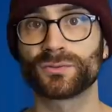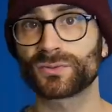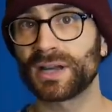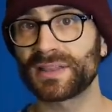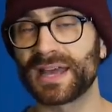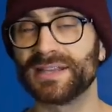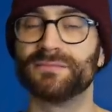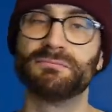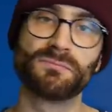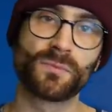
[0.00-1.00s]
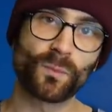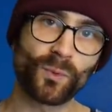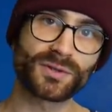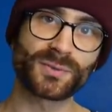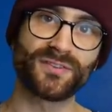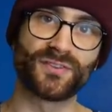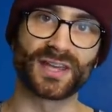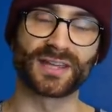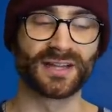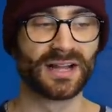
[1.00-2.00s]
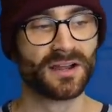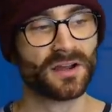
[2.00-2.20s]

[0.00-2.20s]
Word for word: Right then, what do we think?